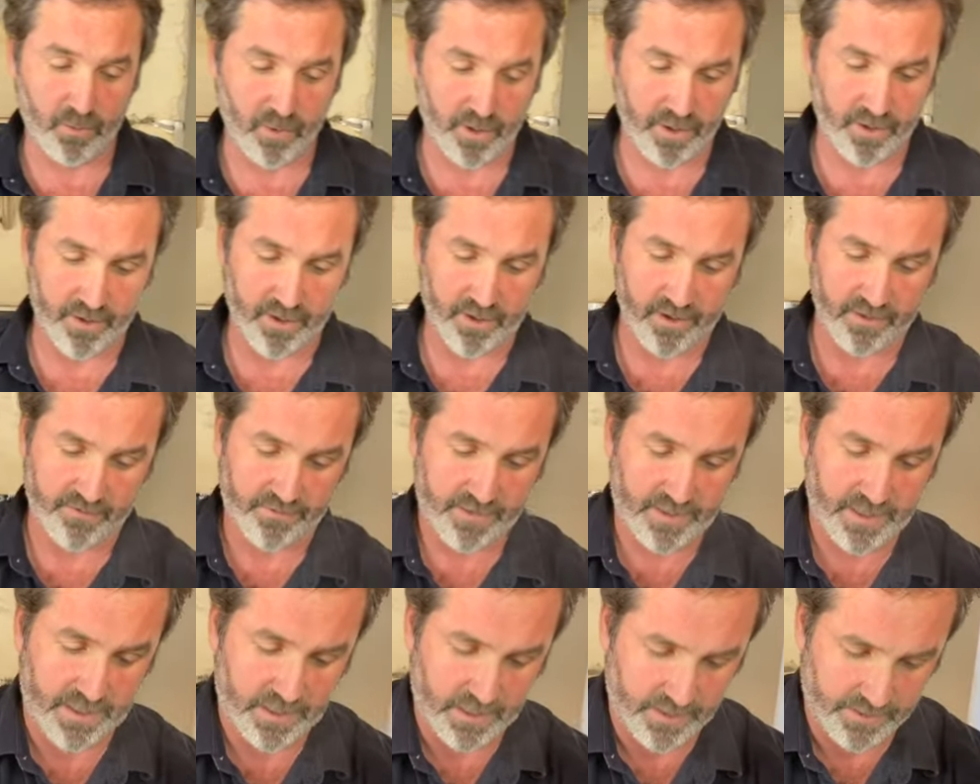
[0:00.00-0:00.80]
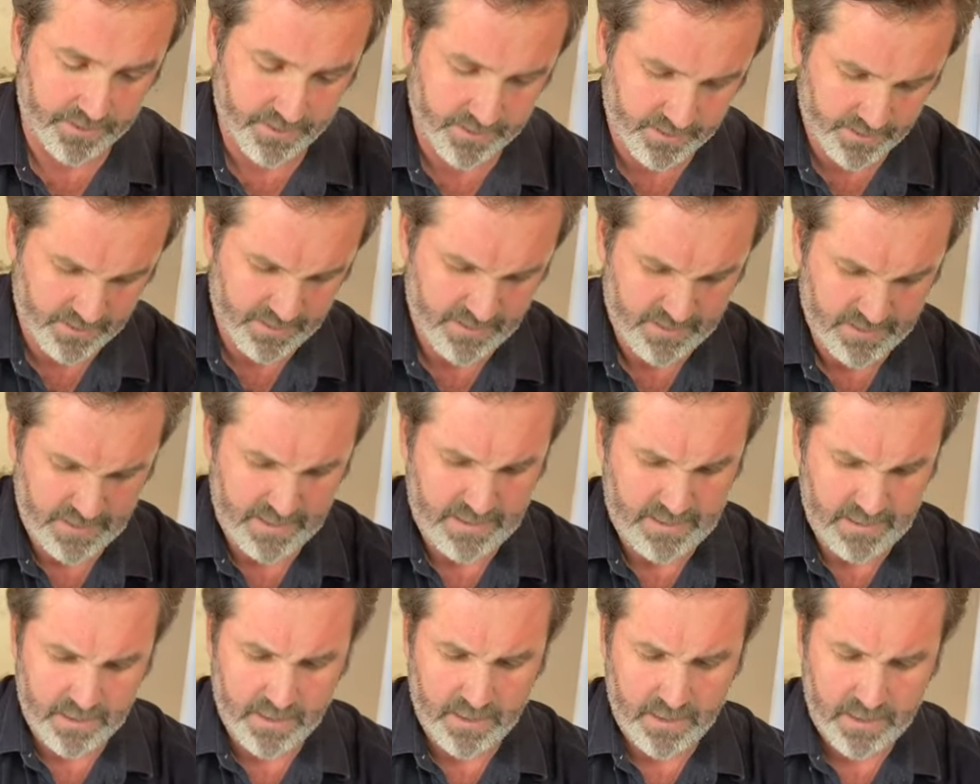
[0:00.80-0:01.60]
one and a half kilos.
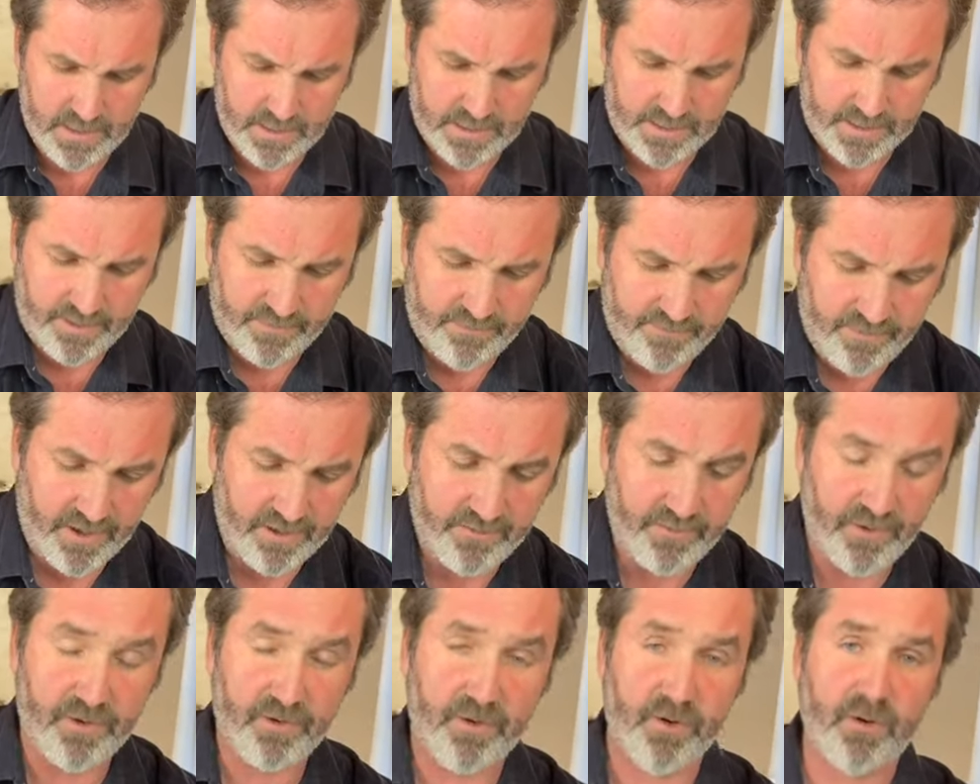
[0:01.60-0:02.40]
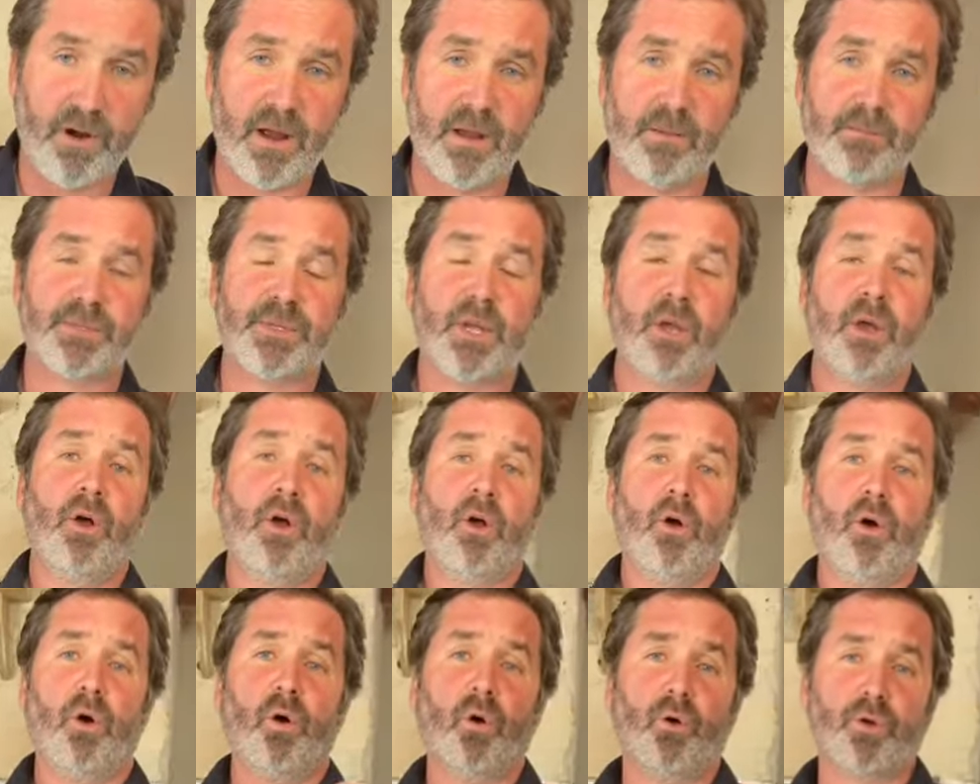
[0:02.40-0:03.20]
Okay, 500 grams
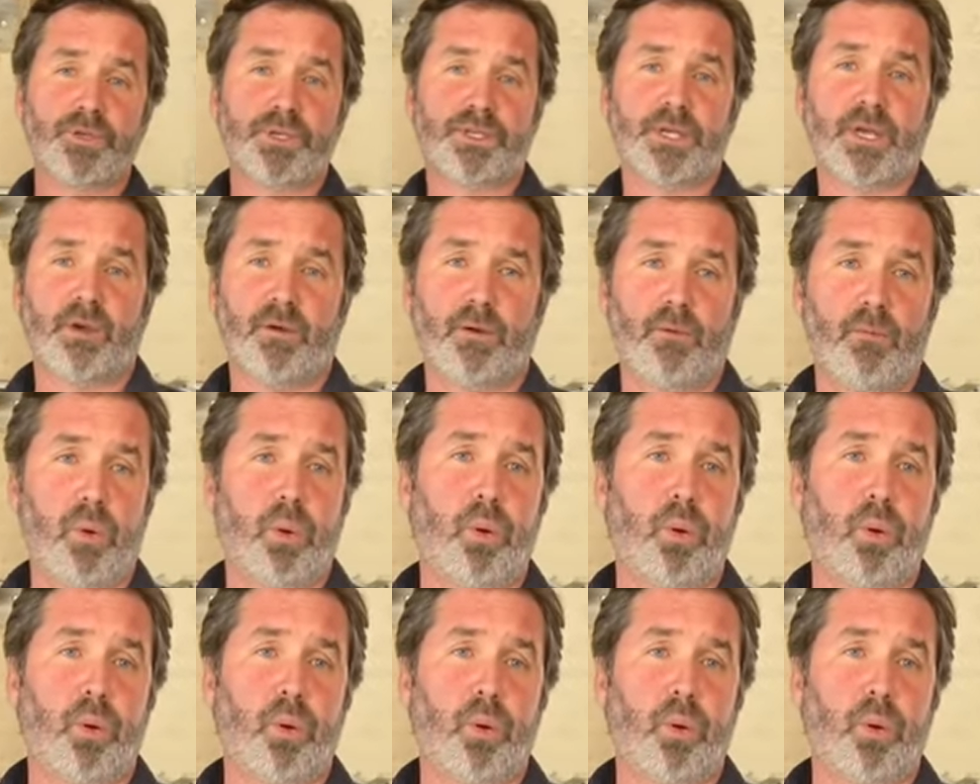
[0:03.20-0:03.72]
also